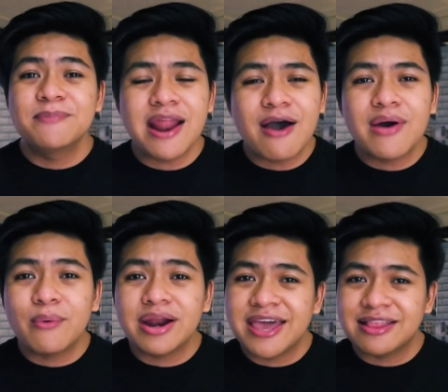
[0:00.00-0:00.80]
But now I
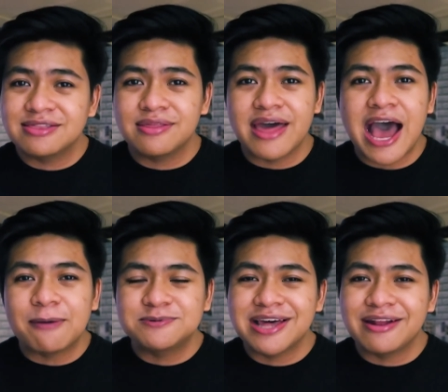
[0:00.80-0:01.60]
want to get into the
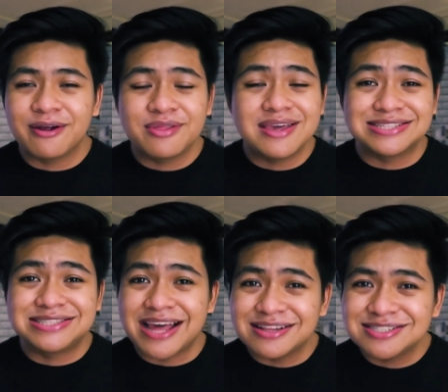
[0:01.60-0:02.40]
apps that are the
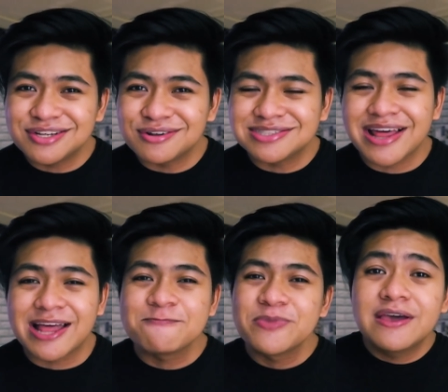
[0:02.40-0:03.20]
essentials
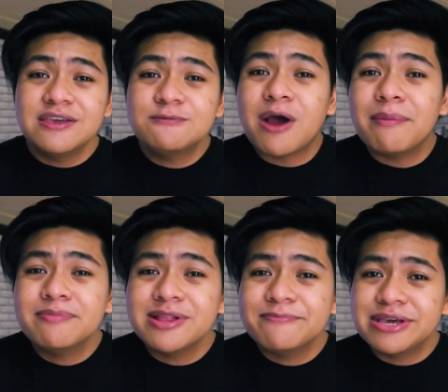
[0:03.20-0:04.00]
that you'd
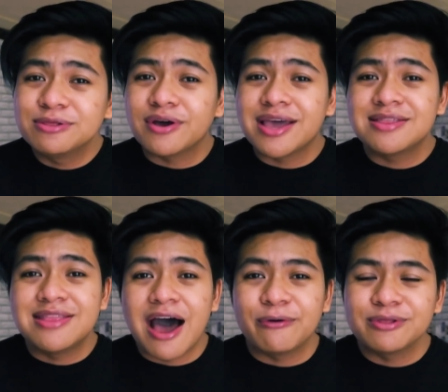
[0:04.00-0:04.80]
probably be looking to
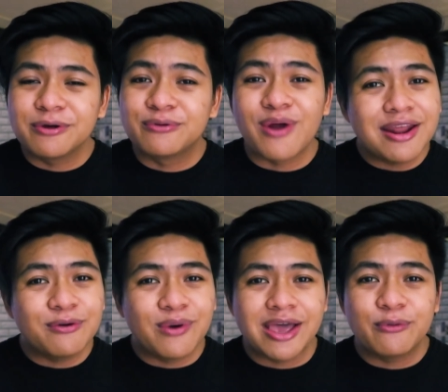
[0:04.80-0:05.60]
download right
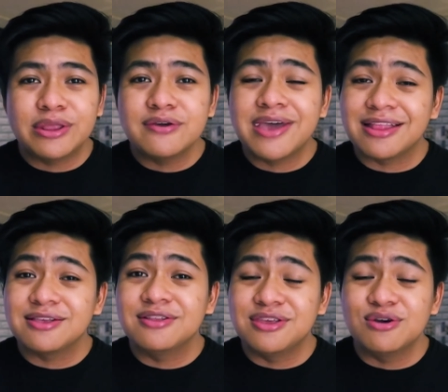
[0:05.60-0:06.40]
away when you
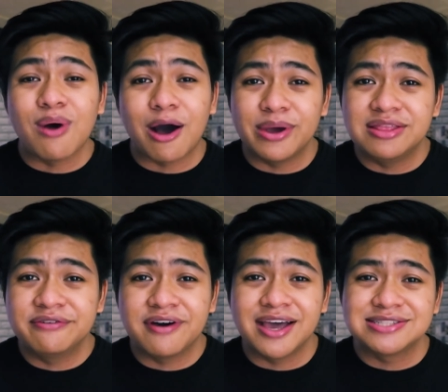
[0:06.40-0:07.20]
get your new Huawei
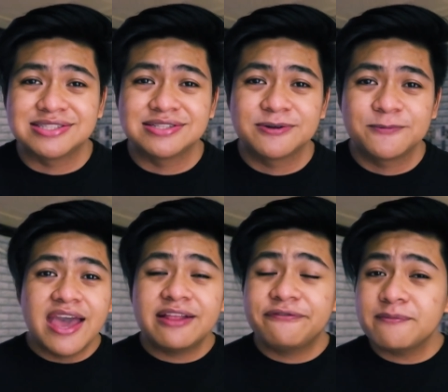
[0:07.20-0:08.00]
device.
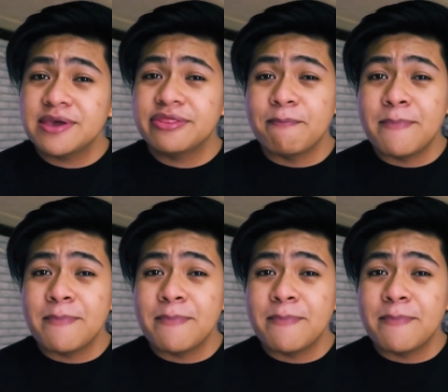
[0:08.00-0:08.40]
And for me, the